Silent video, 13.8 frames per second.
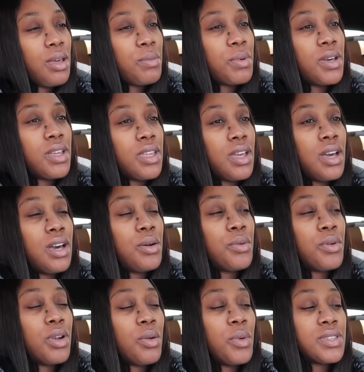but yeah
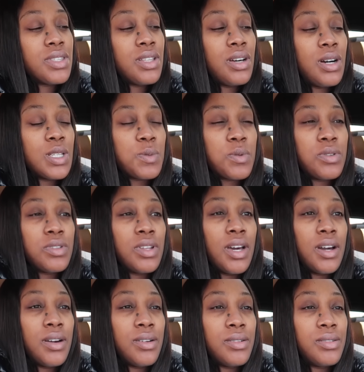we're on our way to the hospital
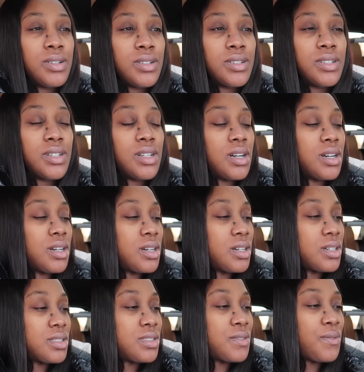now
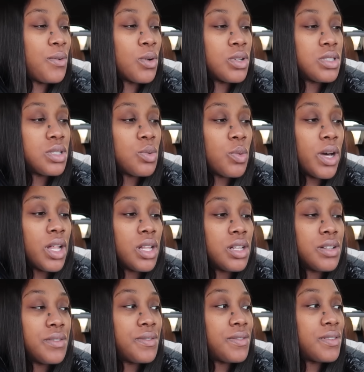uh, it's
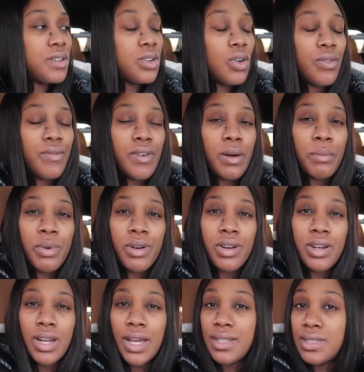4:12,
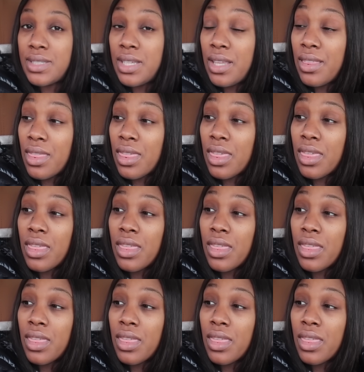november 19th